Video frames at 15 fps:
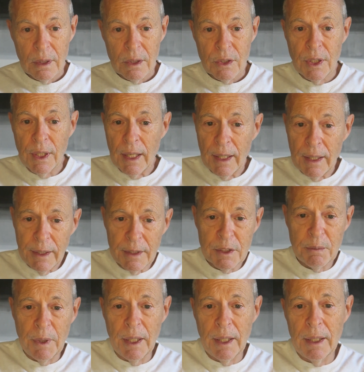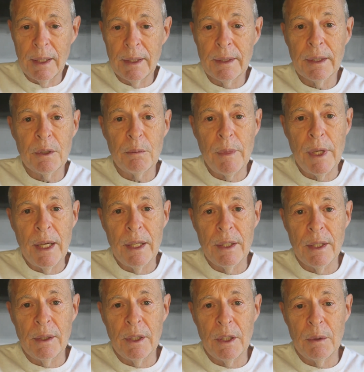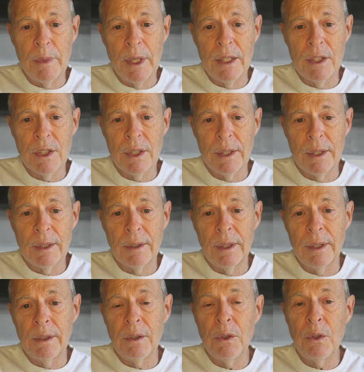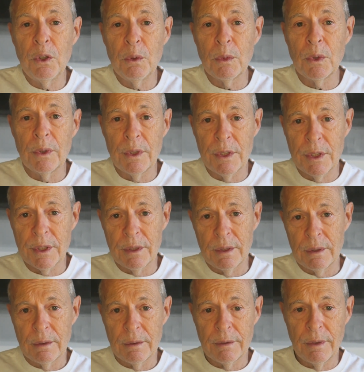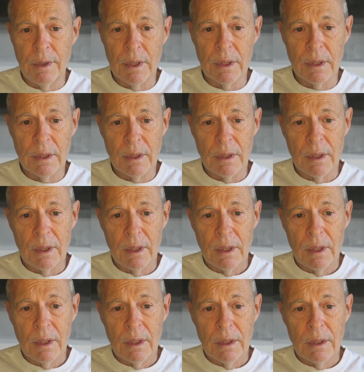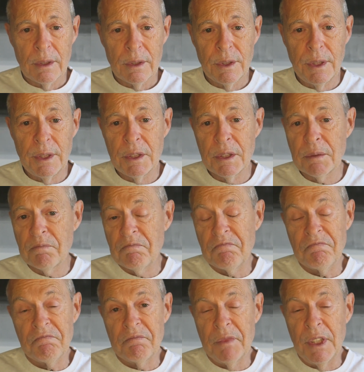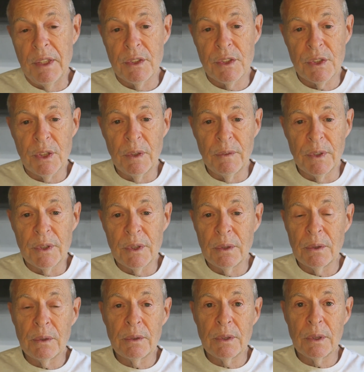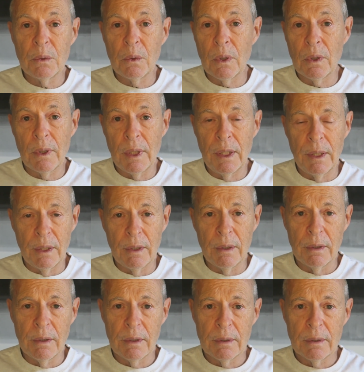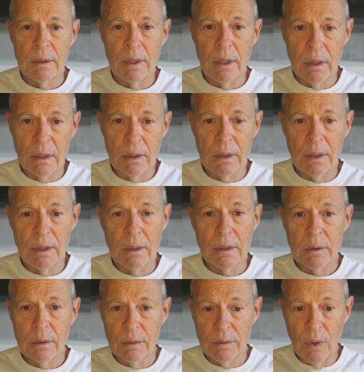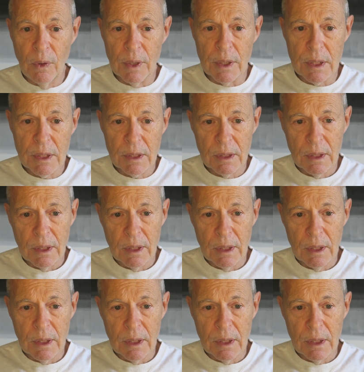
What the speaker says: She hides behind an imaginary, humorous front. She's in servitude to her inner, ugly voice.